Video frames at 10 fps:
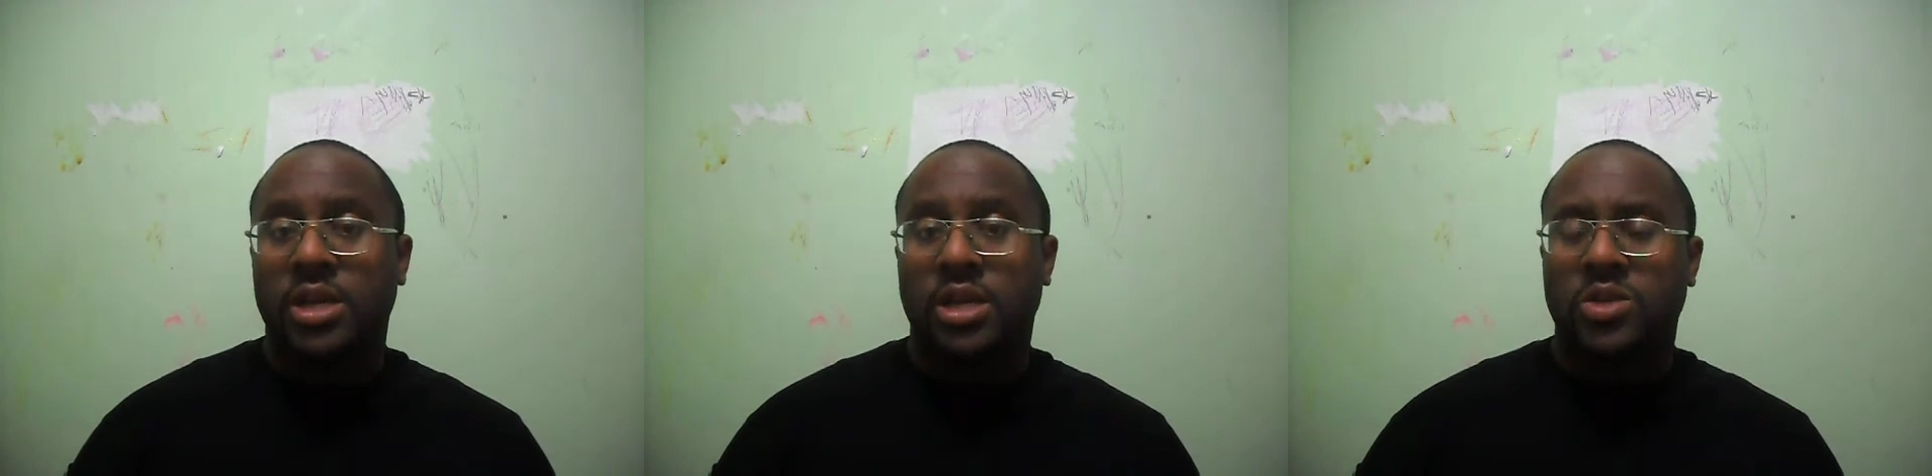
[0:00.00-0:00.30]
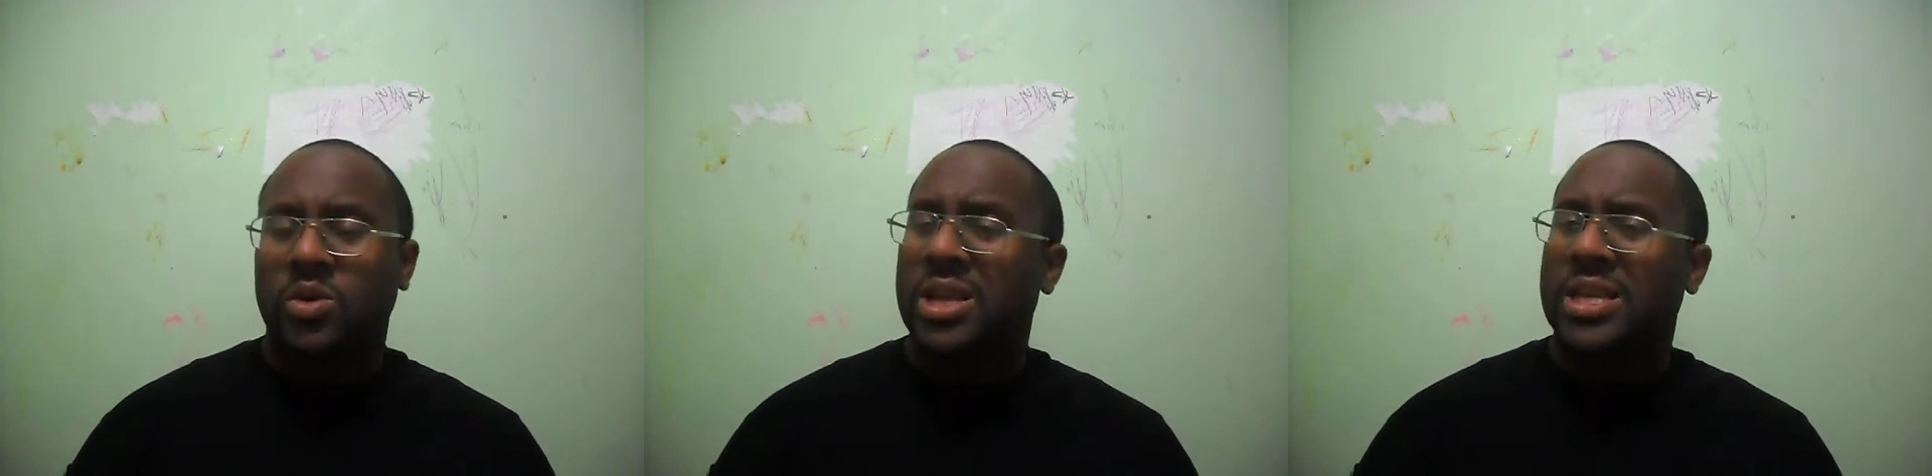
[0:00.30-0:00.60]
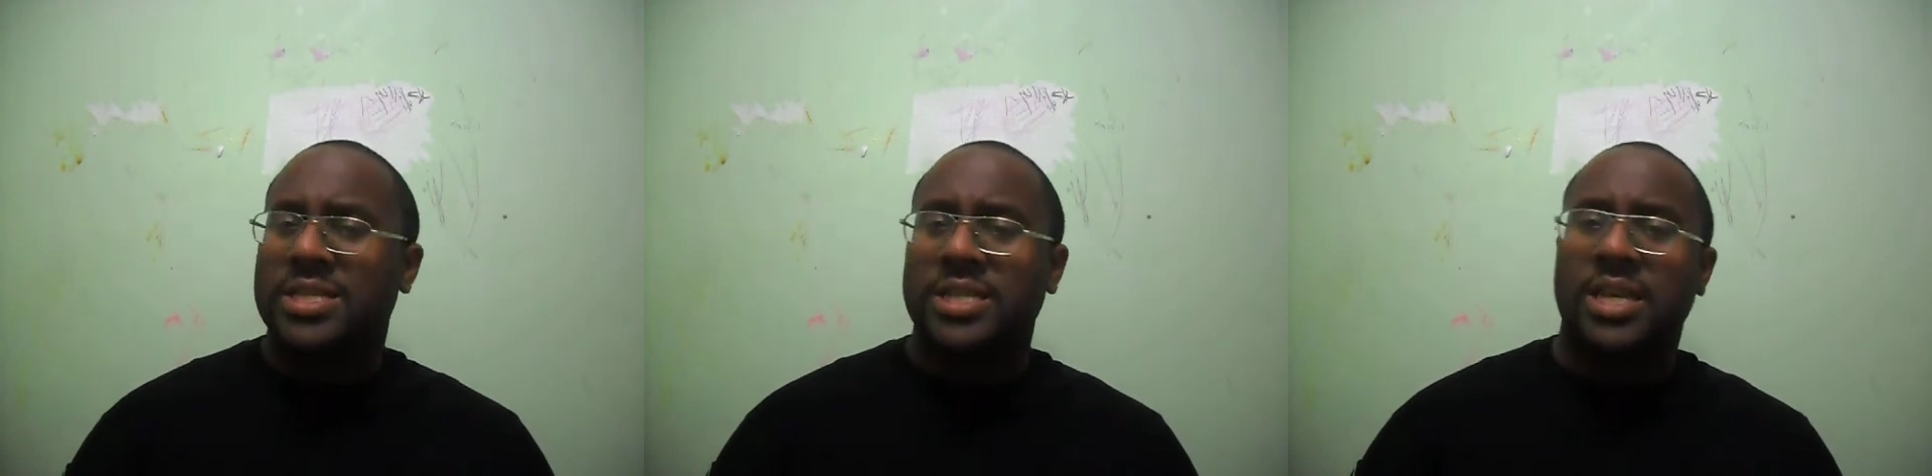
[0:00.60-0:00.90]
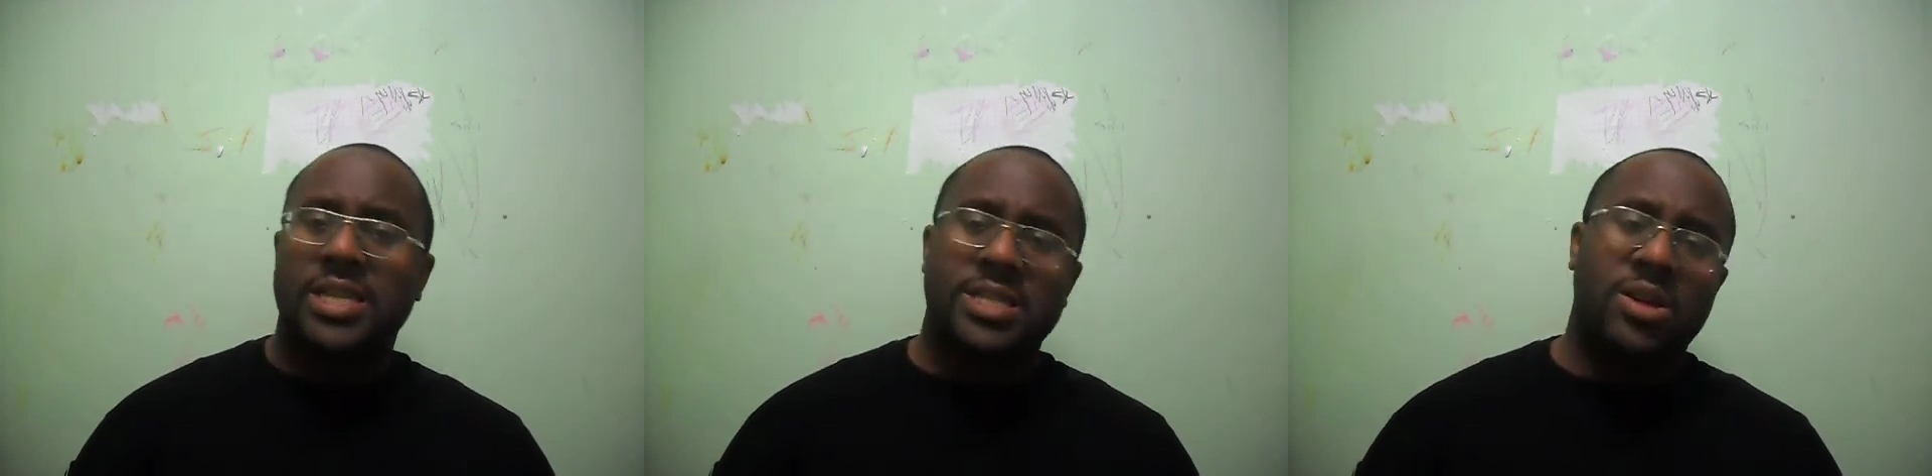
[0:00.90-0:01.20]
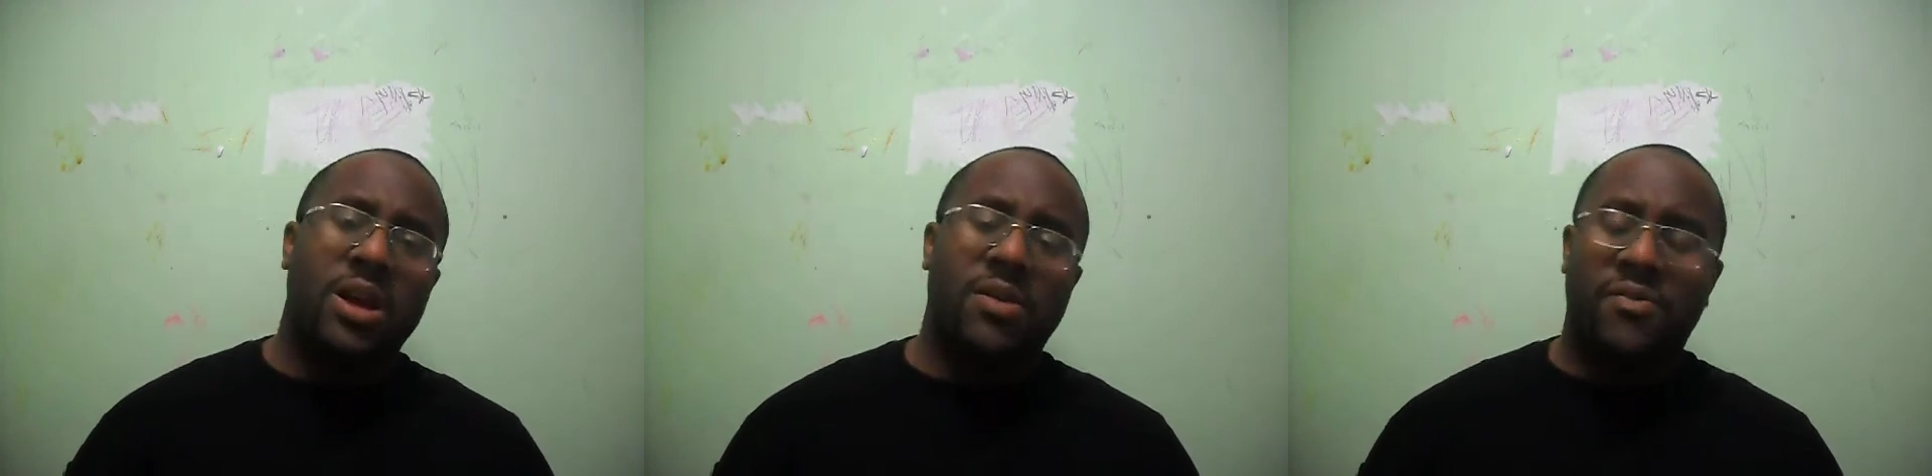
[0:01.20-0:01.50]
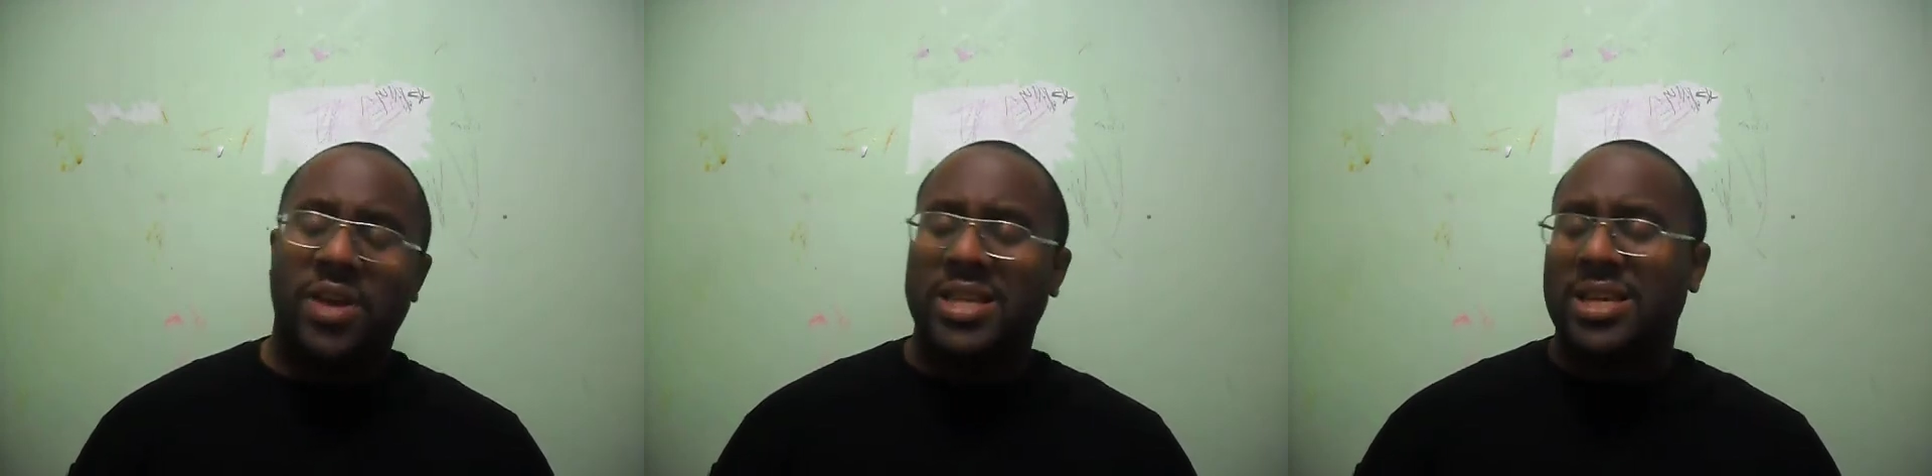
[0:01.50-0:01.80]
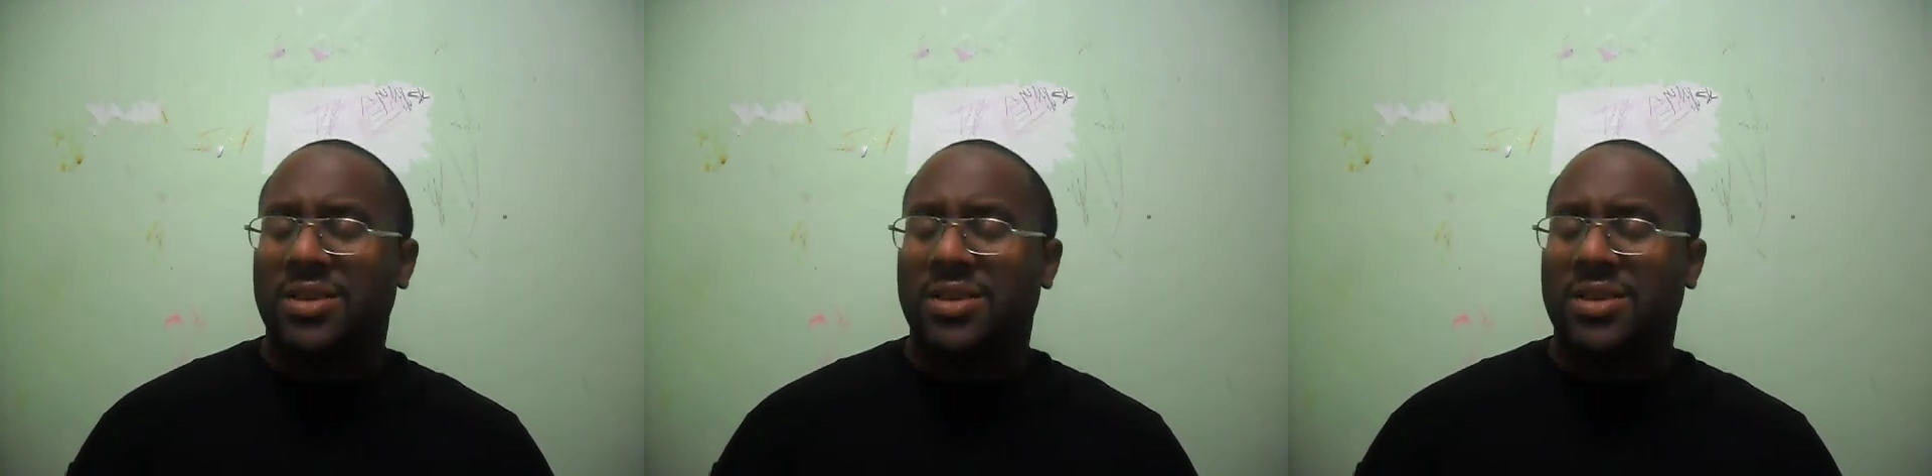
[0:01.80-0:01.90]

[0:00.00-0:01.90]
as well as another song, I